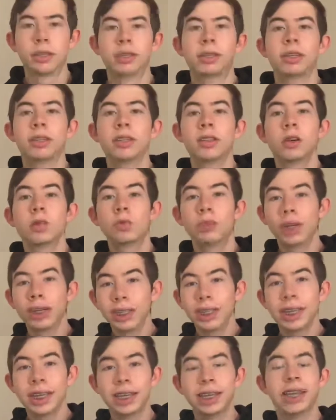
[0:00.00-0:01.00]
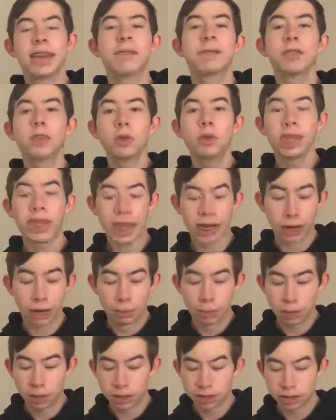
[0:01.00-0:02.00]
So really, even though the
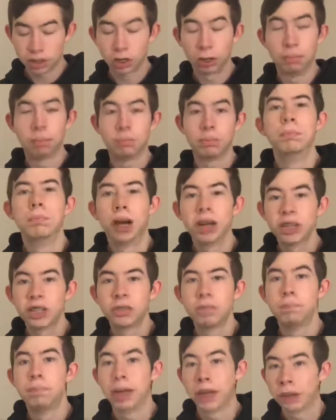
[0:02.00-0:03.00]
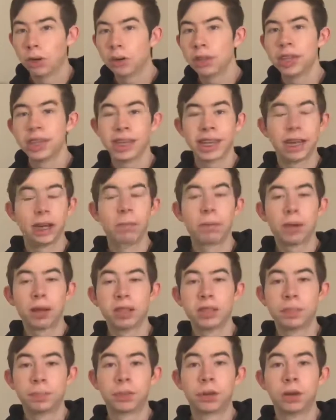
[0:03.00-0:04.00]
AirPods are much bigger than the
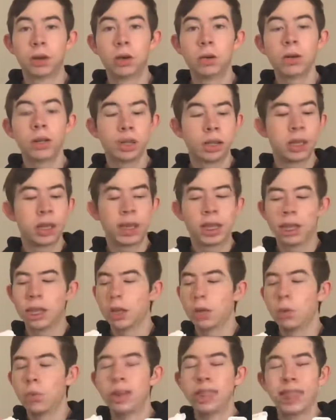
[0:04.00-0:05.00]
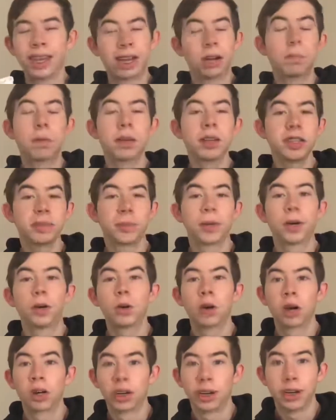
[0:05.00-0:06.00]
AirPods Pro, when the AirPods Pro
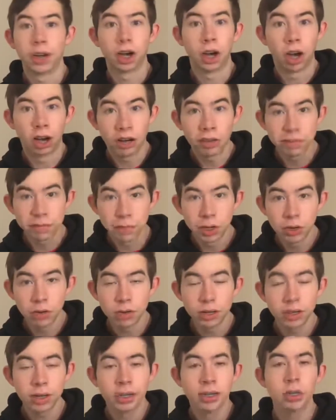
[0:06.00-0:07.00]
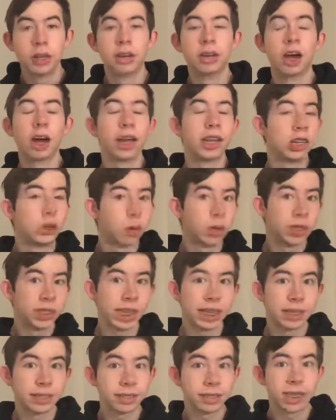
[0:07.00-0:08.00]
are in off mode, not in noise
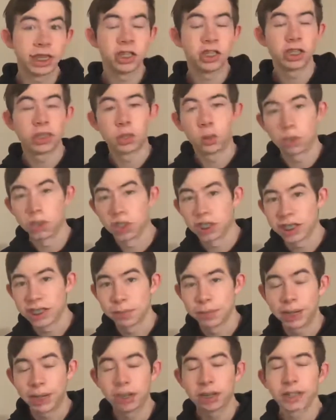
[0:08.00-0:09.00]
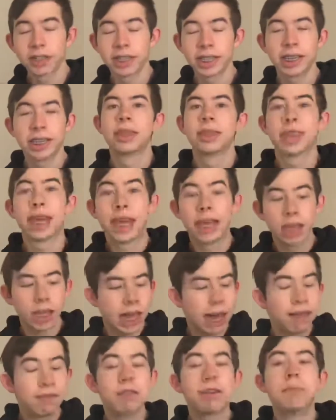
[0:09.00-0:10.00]
cancellation or transparency, they
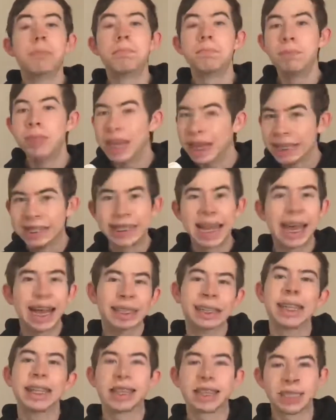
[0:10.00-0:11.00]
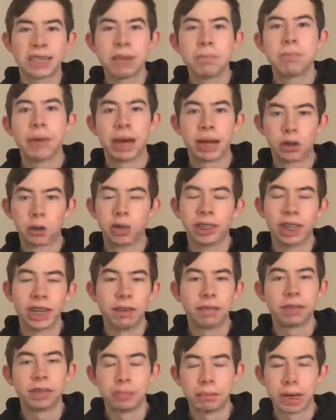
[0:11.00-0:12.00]
have exactly the same battery life
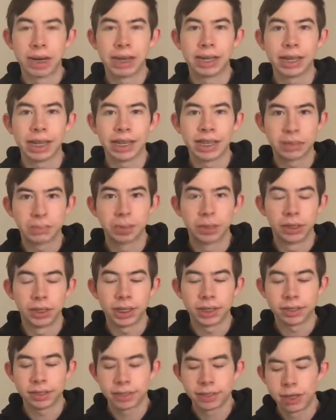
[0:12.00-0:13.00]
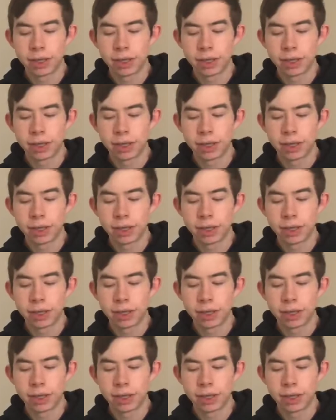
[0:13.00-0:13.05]
in my experience.